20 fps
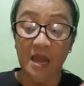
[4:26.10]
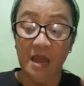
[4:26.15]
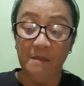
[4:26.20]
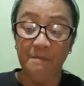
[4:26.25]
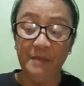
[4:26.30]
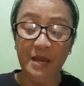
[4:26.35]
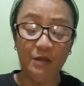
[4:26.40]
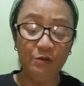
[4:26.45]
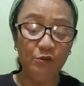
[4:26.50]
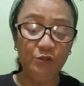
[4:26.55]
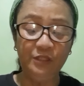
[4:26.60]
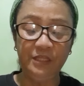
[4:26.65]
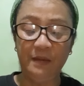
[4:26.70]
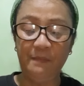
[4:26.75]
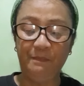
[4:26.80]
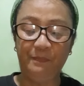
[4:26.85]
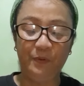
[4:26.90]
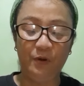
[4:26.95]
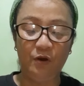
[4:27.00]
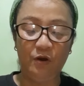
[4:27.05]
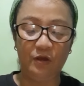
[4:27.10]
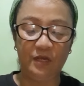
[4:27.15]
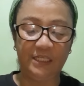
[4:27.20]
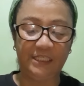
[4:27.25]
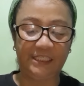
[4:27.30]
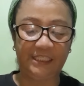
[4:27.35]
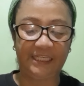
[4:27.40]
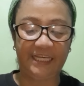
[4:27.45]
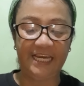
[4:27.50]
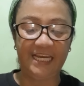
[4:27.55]
Meron din po
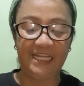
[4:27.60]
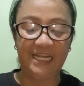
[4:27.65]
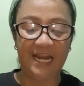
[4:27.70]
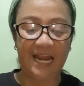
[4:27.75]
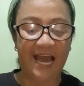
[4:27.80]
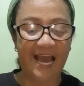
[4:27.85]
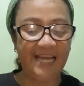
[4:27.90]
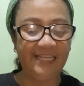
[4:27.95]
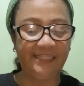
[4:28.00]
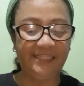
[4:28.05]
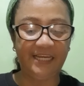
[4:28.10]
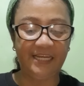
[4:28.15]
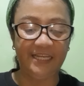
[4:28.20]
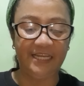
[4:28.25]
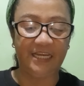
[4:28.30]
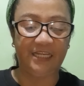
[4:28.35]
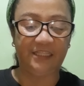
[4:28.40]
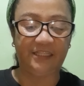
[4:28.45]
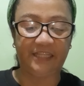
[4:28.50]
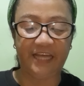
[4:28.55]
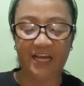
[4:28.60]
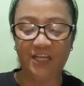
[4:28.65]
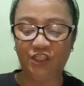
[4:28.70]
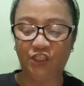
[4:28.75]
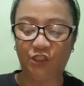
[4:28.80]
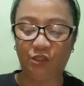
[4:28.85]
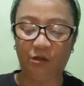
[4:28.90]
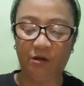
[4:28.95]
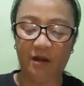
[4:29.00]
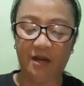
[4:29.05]
skin lightening
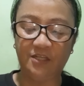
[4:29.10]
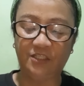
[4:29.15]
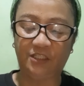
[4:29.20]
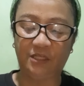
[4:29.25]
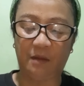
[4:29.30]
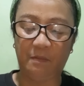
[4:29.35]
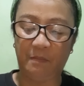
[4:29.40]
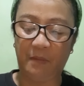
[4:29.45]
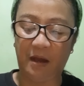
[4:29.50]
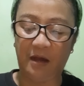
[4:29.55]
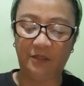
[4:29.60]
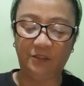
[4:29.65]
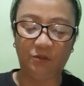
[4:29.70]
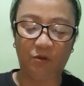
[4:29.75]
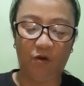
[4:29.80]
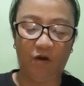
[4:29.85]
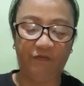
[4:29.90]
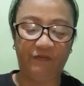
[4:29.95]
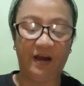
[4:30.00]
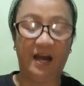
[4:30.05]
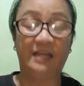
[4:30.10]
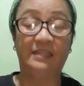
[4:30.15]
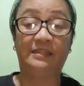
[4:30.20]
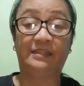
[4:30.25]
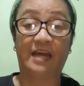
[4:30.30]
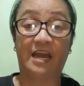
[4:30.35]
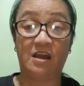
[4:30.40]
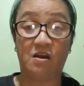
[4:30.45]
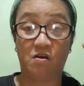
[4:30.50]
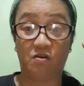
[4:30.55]
thanks to large amount of
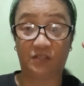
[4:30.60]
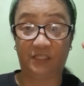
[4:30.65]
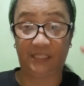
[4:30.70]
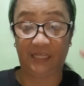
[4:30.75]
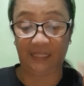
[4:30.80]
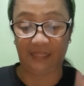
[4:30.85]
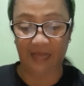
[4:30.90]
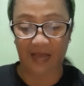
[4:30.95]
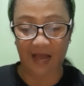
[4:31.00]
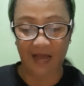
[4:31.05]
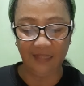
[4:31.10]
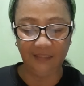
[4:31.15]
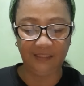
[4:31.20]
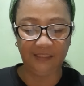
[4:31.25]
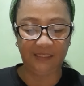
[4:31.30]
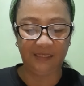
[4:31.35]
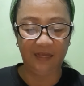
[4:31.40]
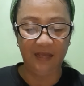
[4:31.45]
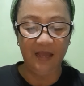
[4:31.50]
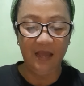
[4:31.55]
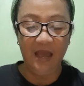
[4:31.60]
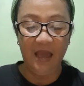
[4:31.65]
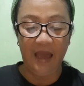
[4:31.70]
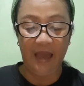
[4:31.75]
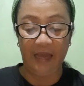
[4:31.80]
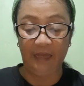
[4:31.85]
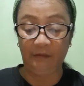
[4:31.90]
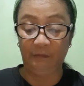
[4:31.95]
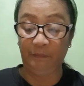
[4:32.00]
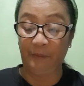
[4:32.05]
antioxidant
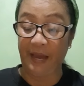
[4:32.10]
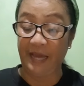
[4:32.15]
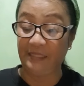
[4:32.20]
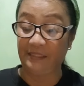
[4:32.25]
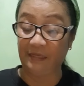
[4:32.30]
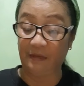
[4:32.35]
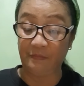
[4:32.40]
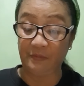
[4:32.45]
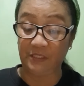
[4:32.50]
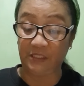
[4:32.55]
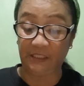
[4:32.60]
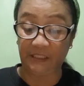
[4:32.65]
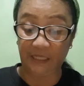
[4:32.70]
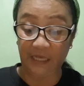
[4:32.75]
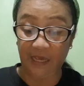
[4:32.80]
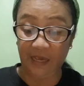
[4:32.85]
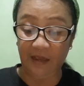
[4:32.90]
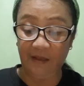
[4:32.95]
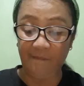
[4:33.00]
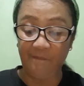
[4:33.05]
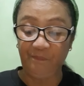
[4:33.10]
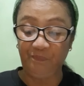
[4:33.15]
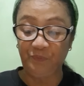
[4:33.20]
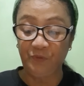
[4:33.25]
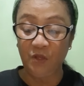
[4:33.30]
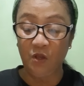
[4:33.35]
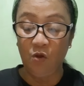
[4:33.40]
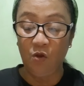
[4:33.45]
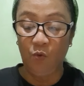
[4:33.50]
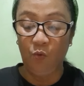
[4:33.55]
and vitamin C.
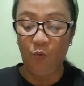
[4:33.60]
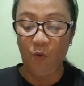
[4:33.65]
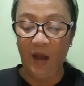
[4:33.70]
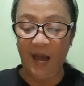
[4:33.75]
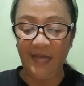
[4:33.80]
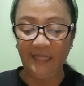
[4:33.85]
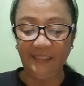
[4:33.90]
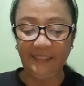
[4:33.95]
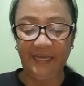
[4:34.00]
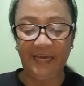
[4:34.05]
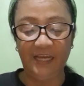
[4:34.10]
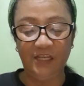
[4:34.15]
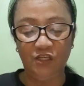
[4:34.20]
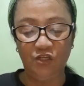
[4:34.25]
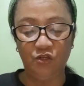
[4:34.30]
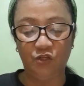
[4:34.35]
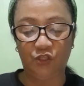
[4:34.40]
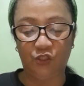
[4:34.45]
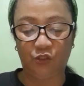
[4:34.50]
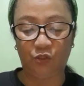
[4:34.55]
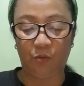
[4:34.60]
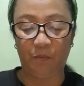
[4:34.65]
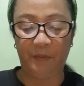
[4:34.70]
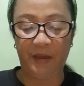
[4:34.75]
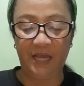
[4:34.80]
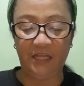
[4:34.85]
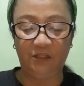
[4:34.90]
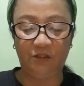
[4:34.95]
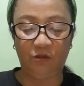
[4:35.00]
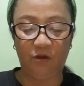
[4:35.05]
One can use
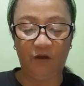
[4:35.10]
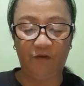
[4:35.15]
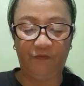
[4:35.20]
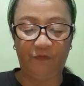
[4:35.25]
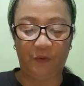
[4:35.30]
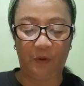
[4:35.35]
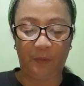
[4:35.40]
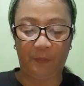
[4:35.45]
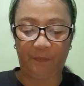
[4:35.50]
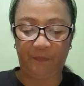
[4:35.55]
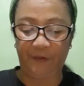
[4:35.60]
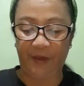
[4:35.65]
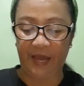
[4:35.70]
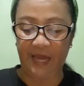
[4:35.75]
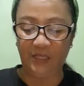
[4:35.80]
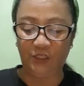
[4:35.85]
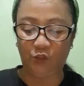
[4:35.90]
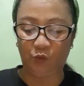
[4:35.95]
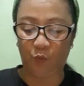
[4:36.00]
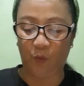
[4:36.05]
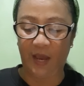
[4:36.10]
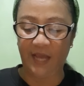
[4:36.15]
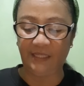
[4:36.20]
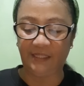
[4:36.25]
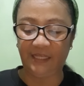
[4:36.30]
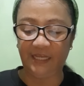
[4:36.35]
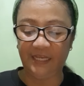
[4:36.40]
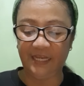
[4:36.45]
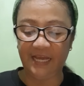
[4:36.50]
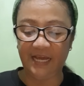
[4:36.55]
tomato for face
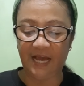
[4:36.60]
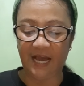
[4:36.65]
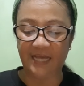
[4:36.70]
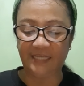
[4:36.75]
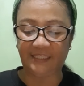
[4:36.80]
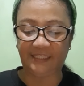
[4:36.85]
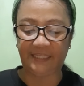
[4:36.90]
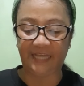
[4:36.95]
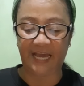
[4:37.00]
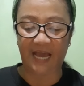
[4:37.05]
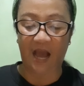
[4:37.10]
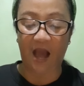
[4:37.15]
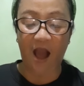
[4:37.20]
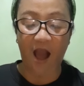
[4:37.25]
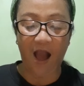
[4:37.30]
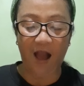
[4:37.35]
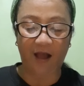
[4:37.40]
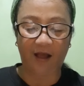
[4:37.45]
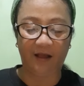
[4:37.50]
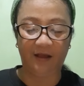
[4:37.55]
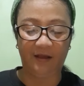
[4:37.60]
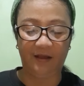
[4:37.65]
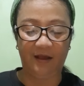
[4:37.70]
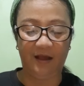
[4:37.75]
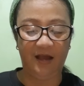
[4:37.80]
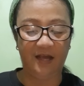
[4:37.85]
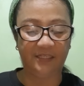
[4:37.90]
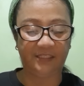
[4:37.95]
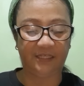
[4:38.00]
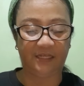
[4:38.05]
whitening as they act
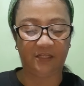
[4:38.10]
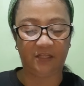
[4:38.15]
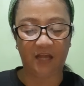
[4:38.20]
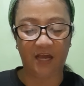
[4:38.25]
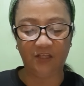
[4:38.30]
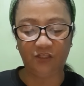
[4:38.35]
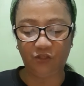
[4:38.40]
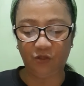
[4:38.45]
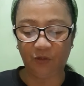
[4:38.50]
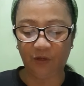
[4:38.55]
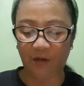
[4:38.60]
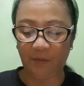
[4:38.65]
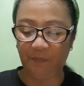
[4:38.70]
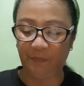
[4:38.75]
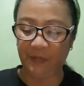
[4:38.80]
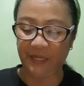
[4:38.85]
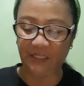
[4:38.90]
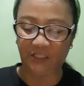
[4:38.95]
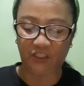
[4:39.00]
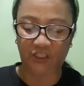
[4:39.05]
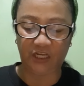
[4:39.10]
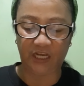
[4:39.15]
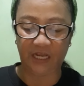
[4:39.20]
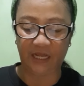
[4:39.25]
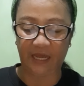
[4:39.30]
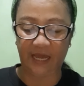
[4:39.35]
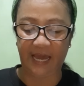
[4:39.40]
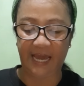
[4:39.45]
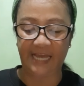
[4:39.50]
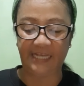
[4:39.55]
as a natural
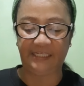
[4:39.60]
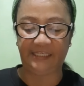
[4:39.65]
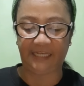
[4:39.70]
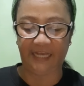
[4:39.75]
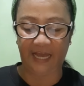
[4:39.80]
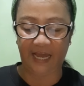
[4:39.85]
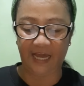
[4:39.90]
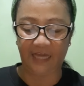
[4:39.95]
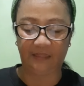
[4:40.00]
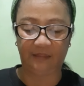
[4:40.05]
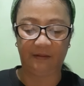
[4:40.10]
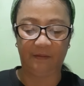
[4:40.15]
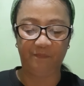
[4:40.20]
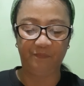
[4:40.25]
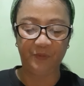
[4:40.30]
bleaching agent.